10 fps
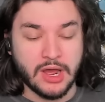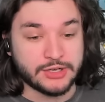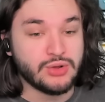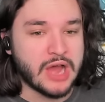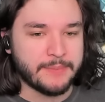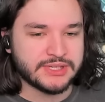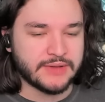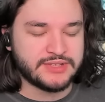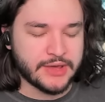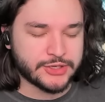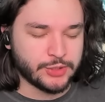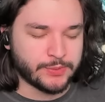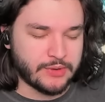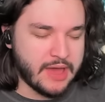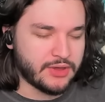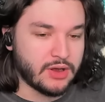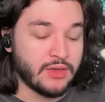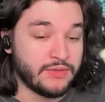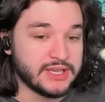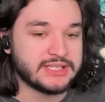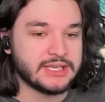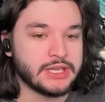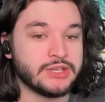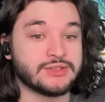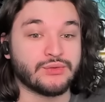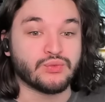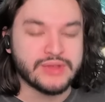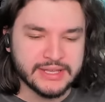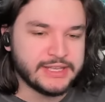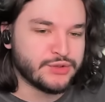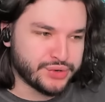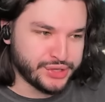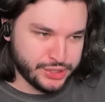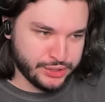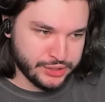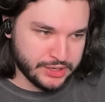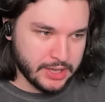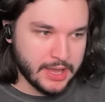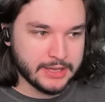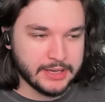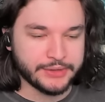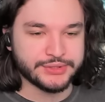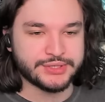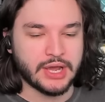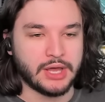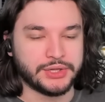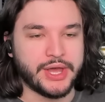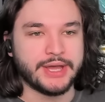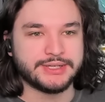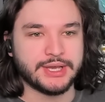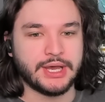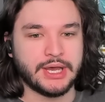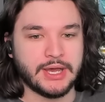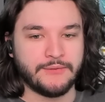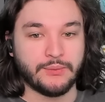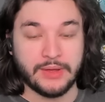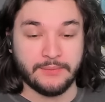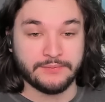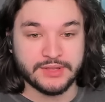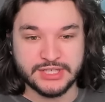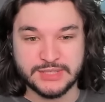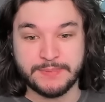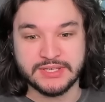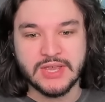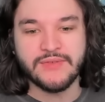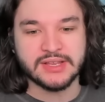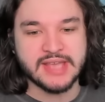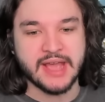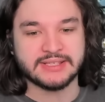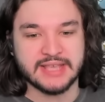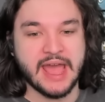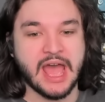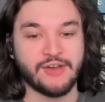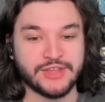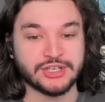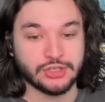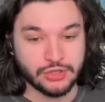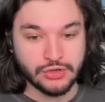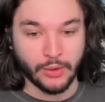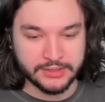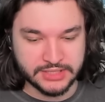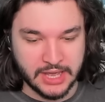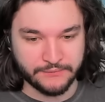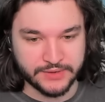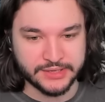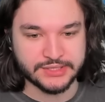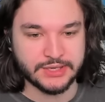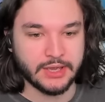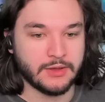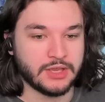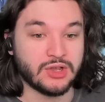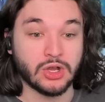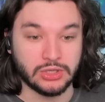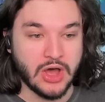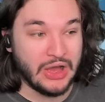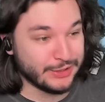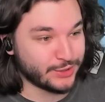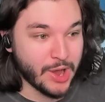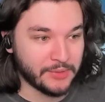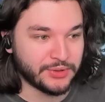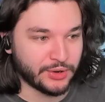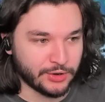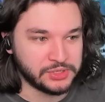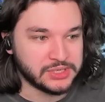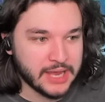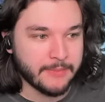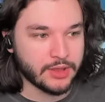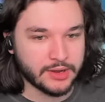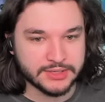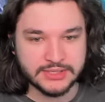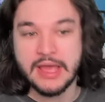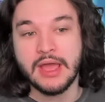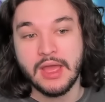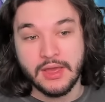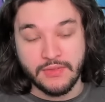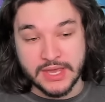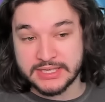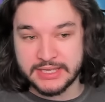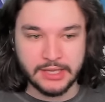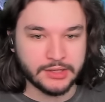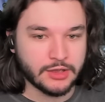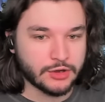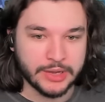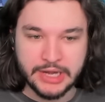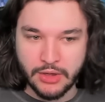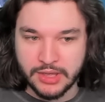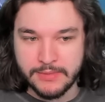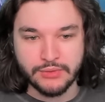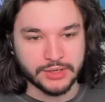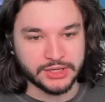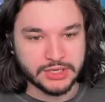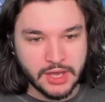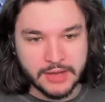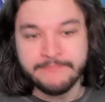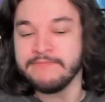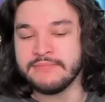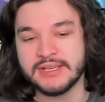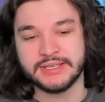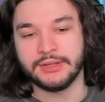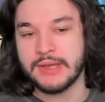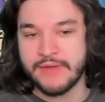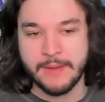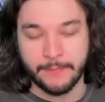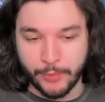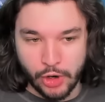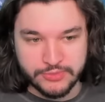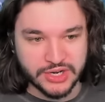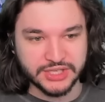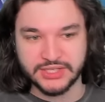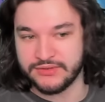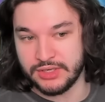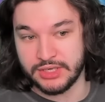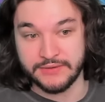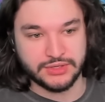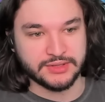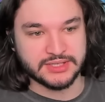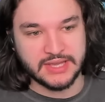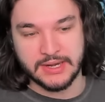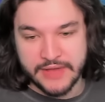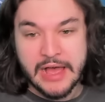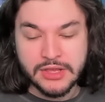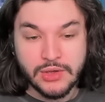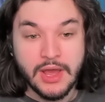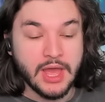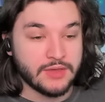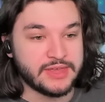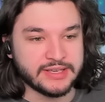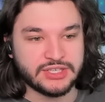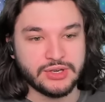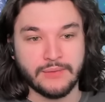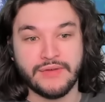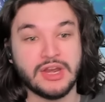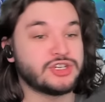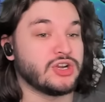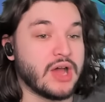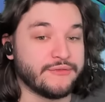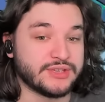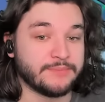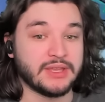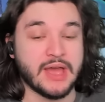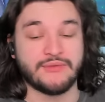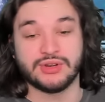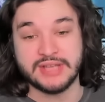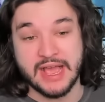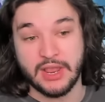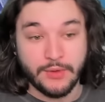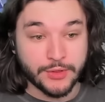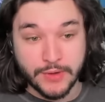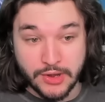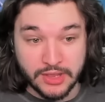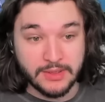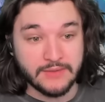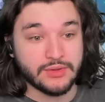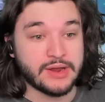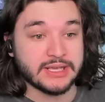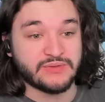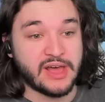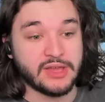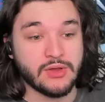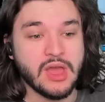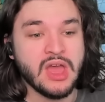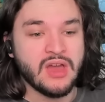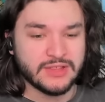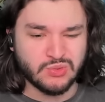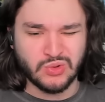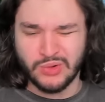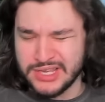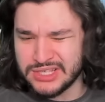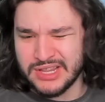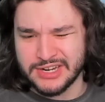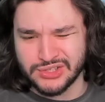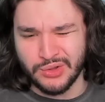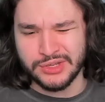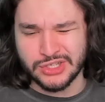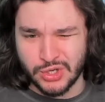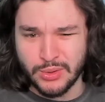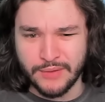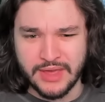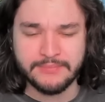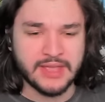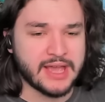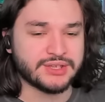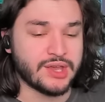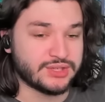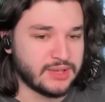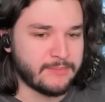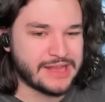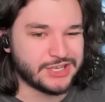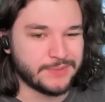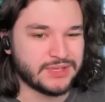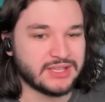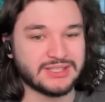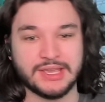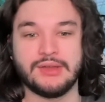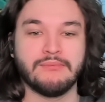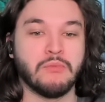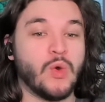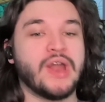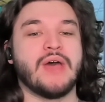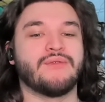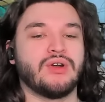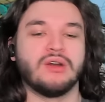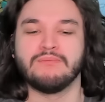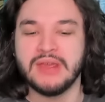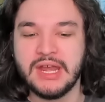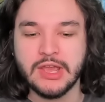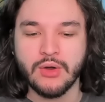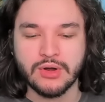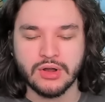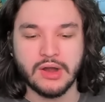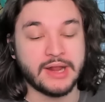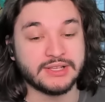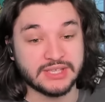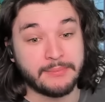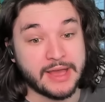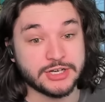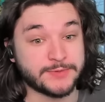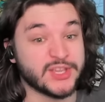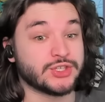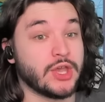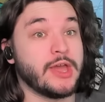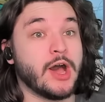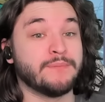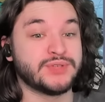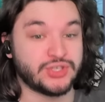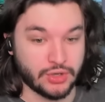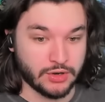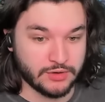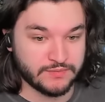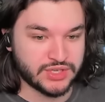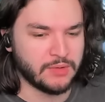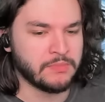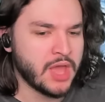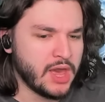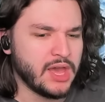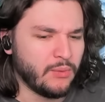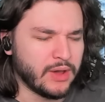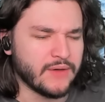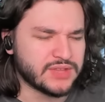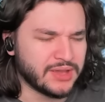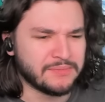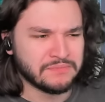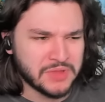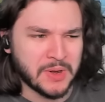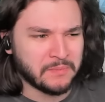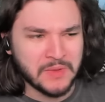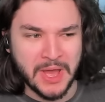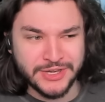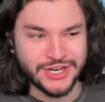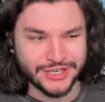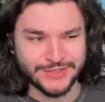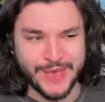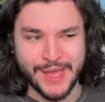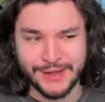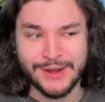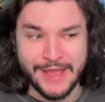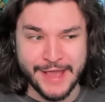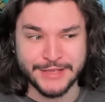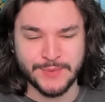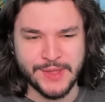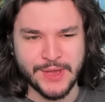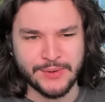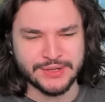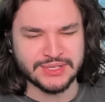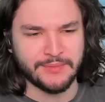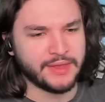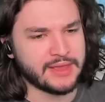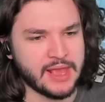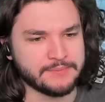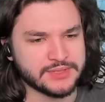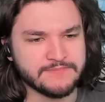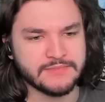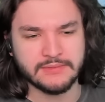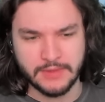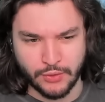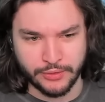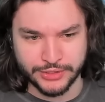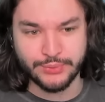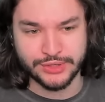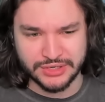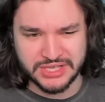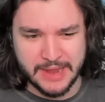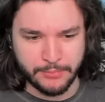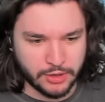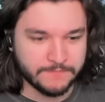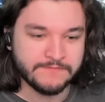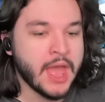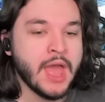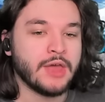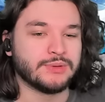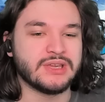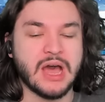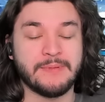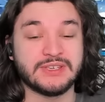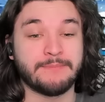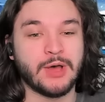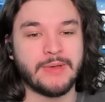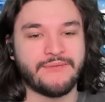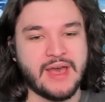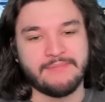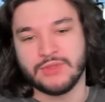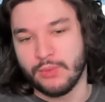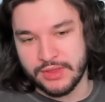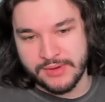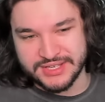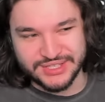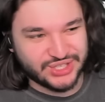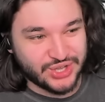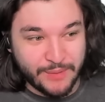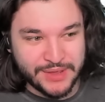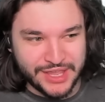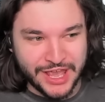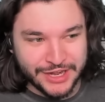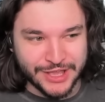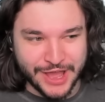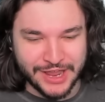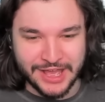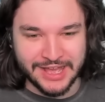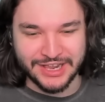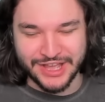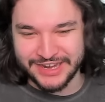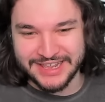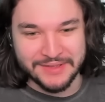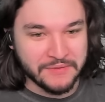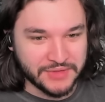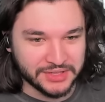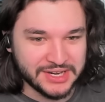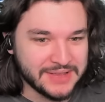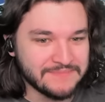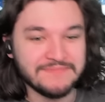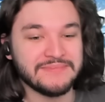2 copies of Death Trooper, rather. This is really, really good against a lot of, well, specific decks that have the 2 toughness clause on their early game units. This killing a Greedo can be really good. This killing a Viper Probe Droid gives you insane value. This, finishing off something after attacking with Greedo can give you nice value. So the reason there's only 2 of them, as some matchups it's like whatever, mediocre, and in some matchups it's absurd. So we'll have to, adjust that as we go into some of the games, of course, with our sideboard. 3 copies of Boba Fett, one of the reasons to be in Cunning Villainy.